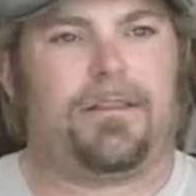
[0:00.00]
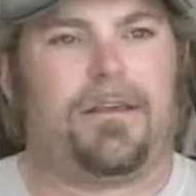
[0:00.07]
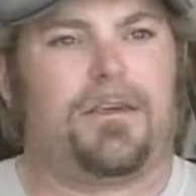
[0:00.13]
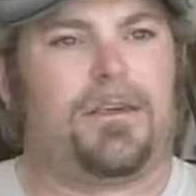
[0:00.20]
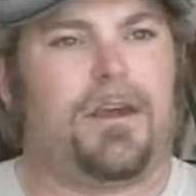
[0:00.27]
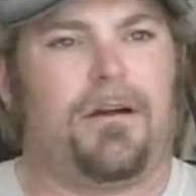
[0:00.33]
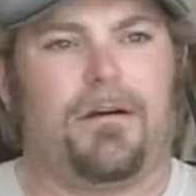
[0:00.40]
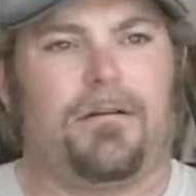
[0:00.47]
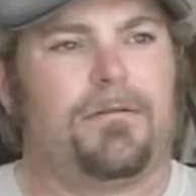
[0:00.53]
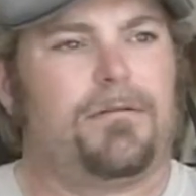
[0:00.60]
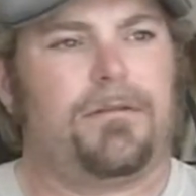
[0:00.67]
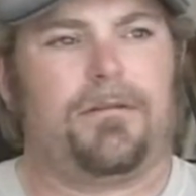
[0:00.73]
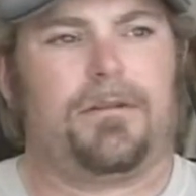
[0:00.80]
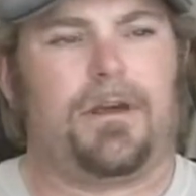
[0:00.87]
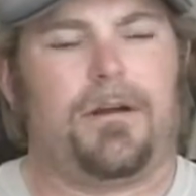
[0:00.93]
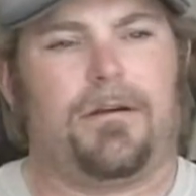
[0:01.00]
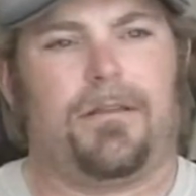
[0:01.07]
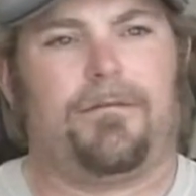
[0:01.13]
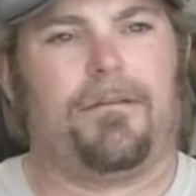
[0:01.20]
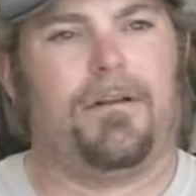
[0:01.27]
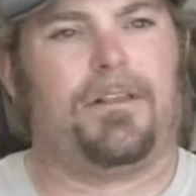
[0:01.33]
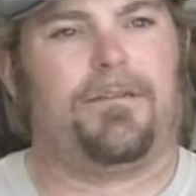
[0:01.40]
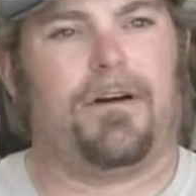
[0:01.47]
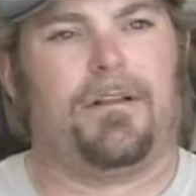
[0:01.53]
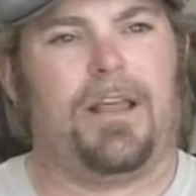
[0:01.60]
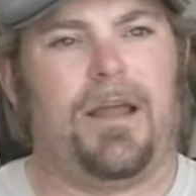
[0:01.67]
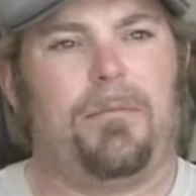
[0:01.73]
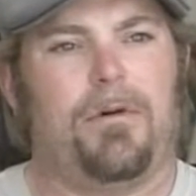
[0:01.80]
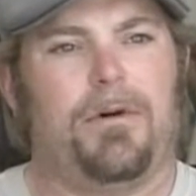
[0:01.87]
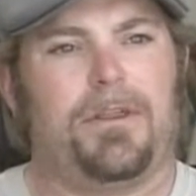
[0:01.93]
share the fruits of our
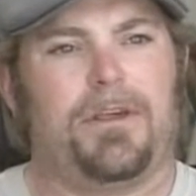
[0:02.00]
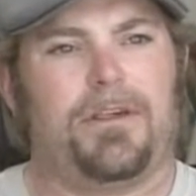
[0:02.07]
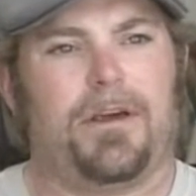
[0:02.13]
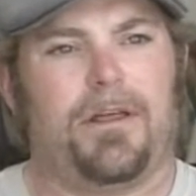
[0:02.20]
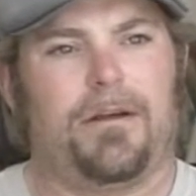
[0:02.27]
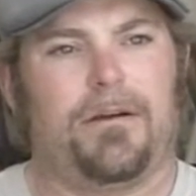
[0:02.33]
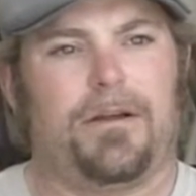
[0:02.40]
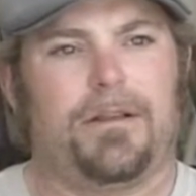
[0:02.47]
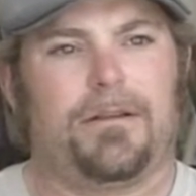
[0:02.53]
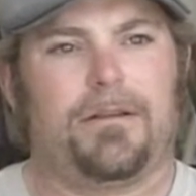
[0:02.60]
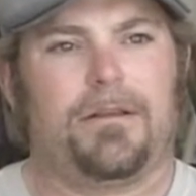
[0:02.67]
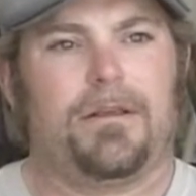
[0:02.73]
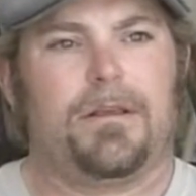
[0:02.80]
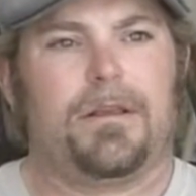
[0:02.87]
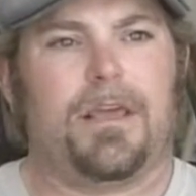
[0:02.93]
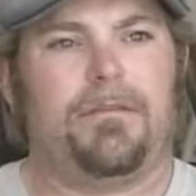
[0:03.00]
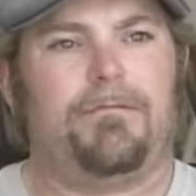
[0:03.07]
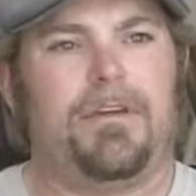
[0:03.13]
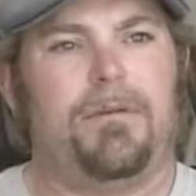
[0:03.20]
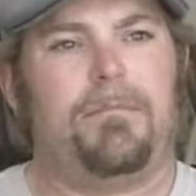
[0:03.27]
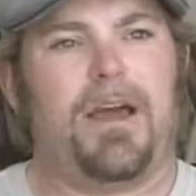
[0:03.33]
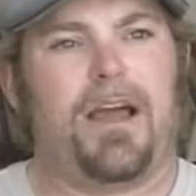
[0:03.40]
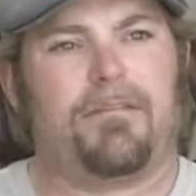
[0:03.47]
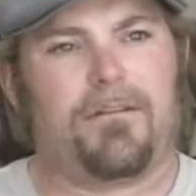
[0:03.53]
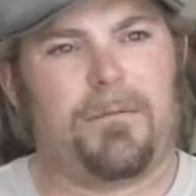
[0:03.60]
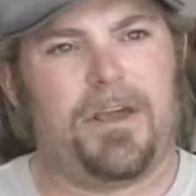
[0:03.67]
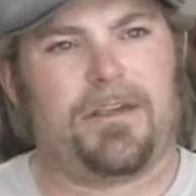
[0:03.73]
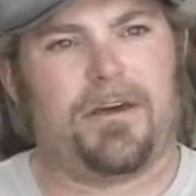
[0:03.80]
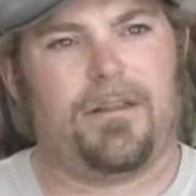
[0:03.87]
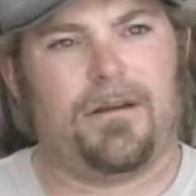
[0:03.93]
labor with each other and get feedback from
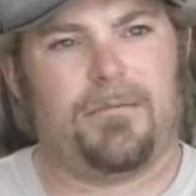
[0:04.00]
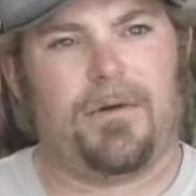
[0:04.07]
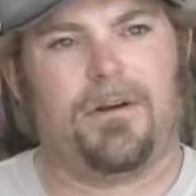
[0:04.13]
each other.